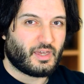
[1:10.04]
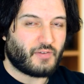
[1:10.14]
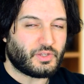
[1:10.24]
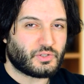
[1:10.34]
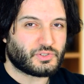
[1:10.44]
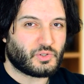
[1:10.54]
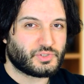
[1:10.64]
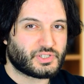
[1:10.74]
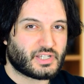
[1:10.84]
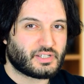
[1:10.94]
Having your
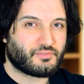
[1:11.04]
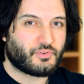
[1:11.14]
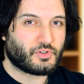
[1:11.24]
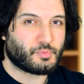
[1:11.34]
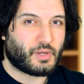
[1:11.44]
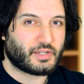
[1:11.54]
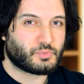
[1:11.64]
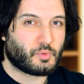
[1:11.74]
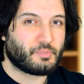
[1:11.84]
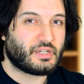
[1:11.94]
soldiers getting
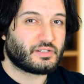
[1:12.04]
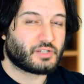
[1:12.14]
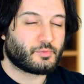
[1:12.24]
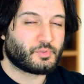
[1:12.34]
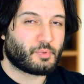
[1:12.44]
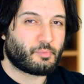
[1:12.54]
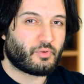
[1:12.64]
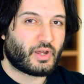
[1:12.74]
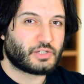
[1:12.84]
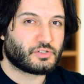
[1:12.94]
frostbite would be, in terms of
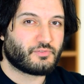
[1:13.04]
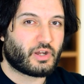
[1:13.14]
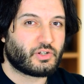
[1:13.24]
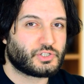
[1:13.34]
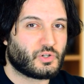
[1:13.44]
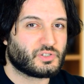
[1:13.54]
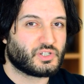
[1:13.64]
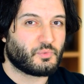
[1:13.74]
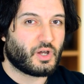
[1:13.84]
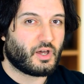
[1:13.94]
preparation, very
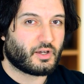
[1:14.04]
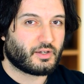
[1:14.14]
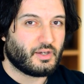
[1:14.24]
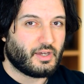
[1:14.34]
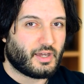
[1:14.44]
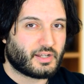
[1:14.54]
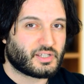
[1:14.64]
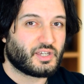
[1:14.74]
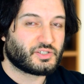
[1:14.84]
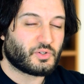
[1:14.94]
shoddy work, and as
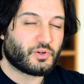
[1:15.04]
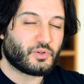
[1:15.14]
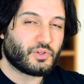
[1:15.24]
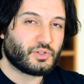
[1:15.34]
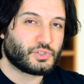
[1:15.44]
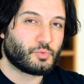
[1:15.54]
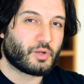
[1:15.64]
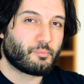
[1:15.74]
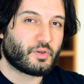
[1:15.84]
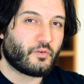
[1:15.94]
a historical
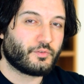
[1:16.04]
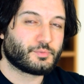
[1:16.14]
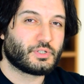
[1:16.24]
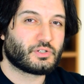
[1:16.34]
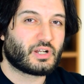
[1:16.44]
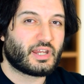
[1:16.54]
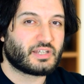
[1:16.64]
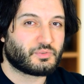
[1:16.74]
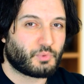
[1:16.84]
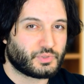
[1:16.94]
YouTuber it behooves me to
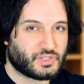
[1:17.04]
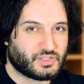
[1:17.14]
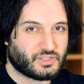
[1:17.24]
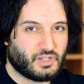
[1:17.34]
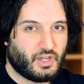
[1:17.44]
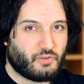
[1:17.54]
clear the waters.